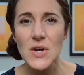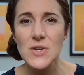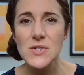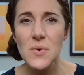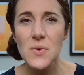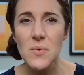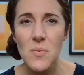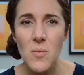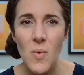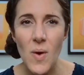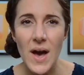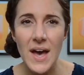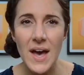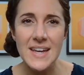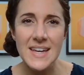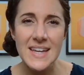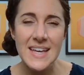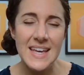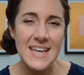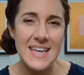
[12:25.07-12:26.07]
to
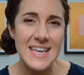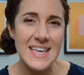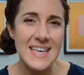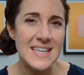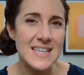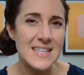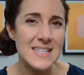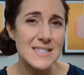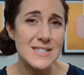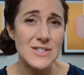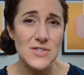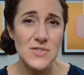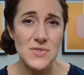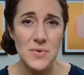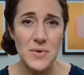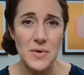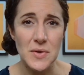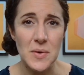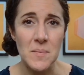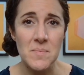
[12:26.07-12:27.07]
what is
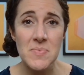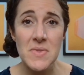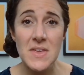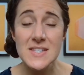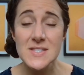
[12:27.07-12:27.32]
true.